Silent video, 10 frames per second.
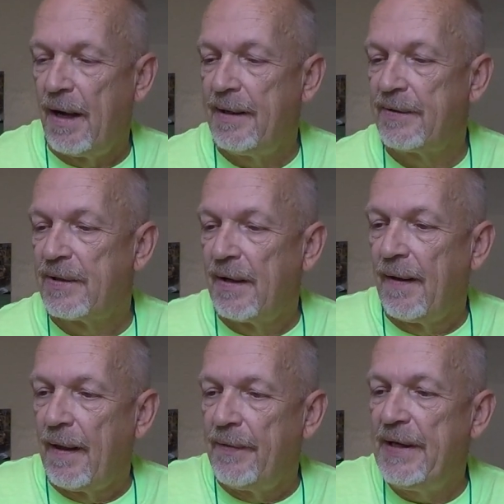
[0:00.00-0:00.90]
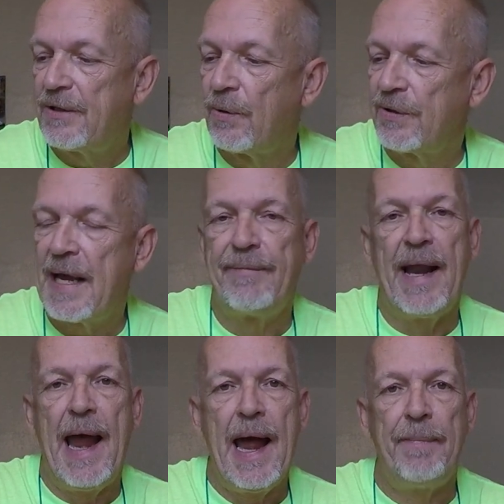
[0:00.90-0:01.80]
is these lures have an
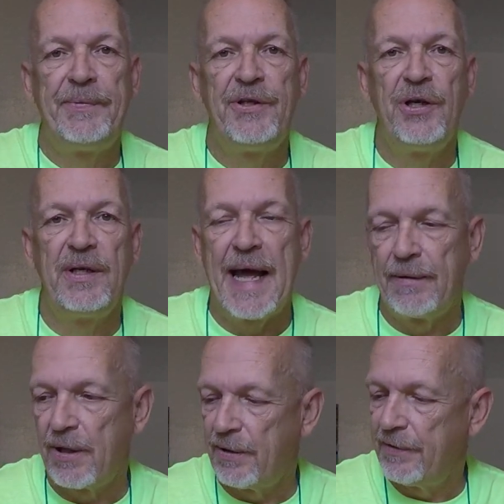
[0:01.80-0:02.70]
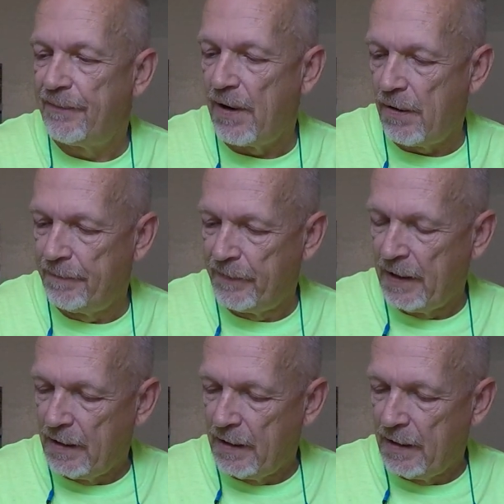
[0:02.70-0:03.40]
app that you can download on your phone,